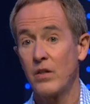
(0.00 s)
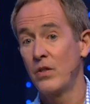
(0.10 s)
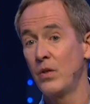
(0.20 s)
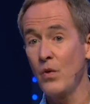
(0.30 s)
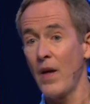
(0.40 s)
To
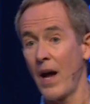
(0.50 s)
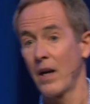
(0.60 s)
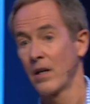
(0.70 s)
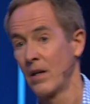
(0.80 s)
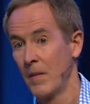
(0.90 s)
do
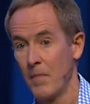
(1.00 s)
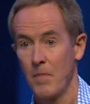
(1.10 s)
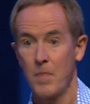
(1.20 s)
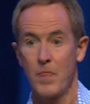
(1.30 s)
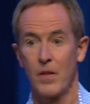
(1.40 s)
that,
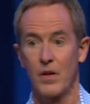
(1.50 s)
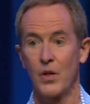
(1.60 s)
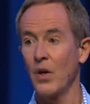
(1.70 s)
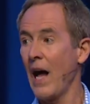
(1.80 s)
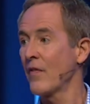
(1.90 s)

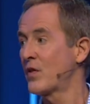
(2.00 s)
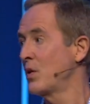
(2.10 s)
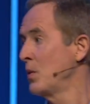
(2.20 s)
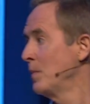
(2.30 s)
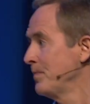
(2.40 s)
you'll have
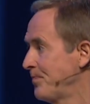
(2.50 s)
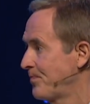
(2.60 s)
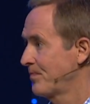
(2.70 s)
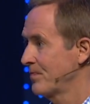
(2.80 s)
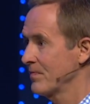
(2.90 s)
to
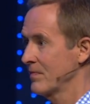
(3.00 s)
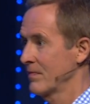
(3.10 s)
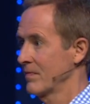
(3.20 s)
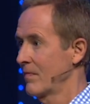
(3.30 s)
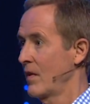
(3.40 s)

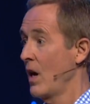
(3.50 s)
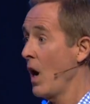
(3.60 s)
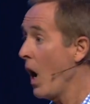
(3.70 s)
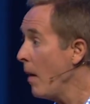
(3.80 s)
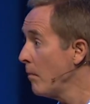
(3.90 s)

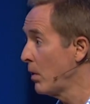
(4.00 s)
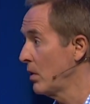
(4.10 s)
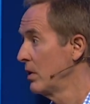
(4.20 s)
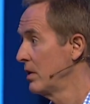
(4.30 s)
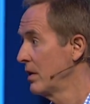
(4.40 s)

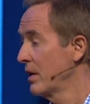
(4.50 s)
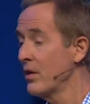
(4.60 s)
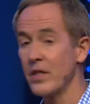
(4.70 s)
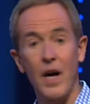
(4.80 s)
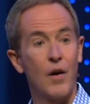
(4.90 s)
humble
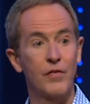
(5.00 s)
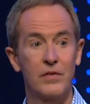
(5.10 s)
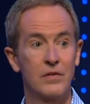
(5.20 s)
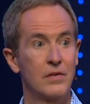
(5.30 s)
yourself.